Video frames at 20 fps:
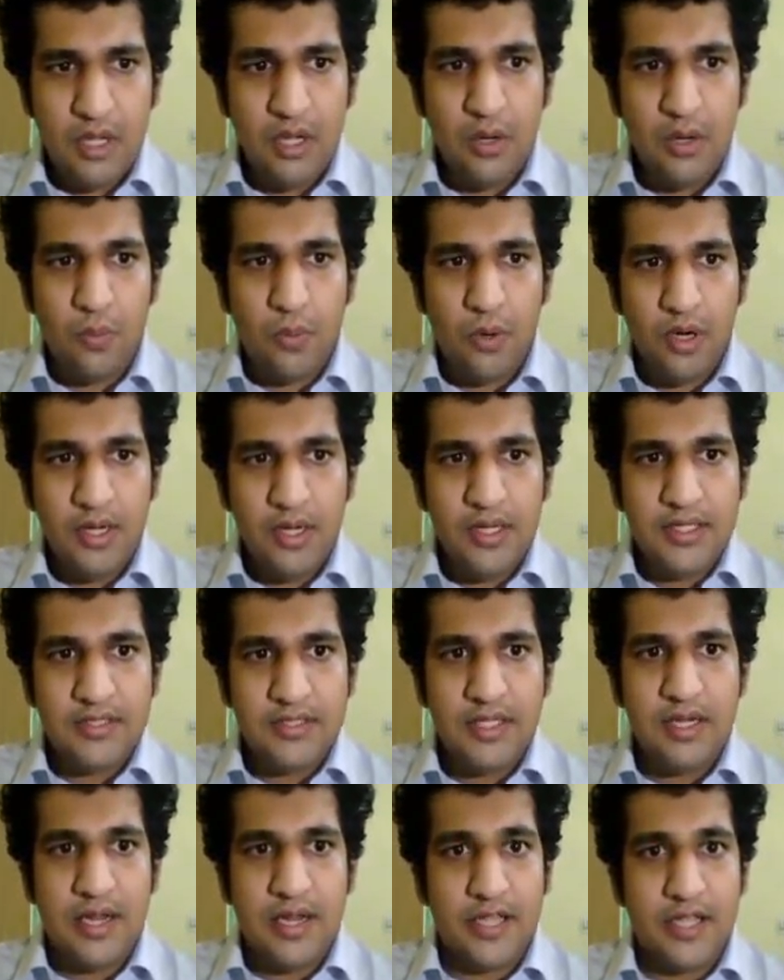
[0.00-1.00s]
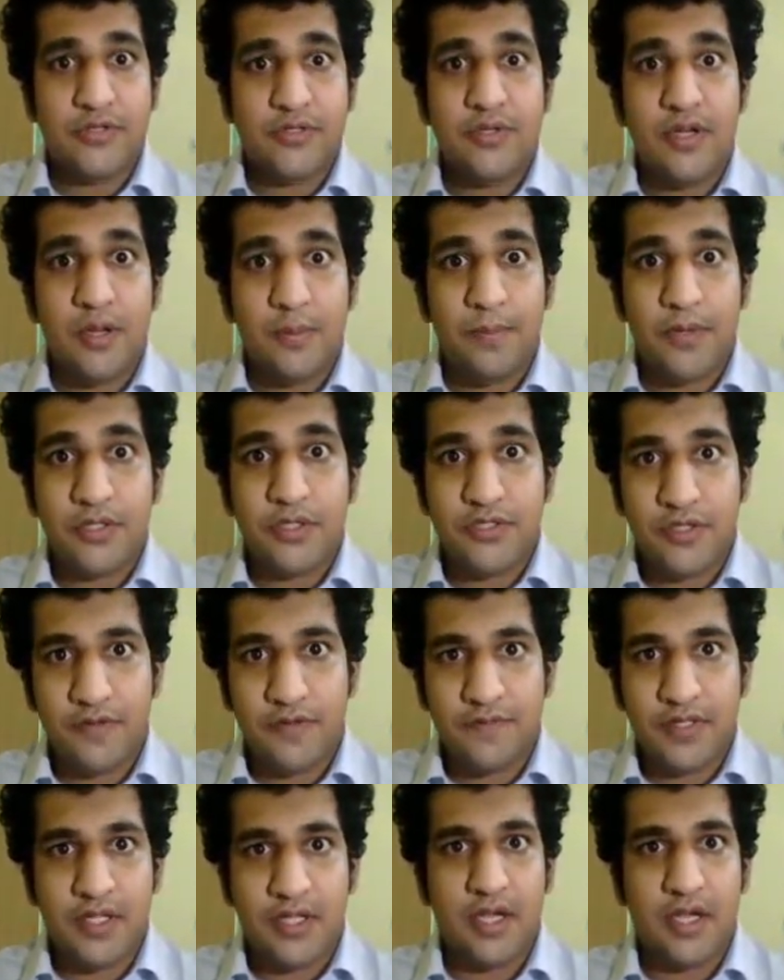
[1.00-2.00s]
what is the natural aperture
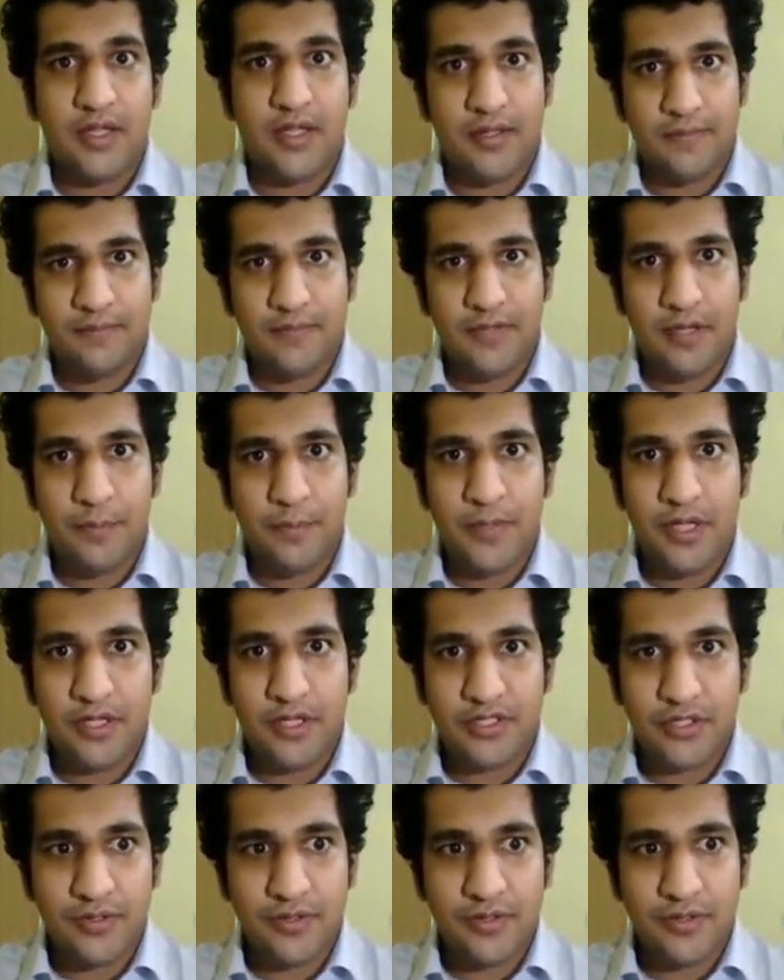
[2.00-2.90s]
of the eye? Let me ask you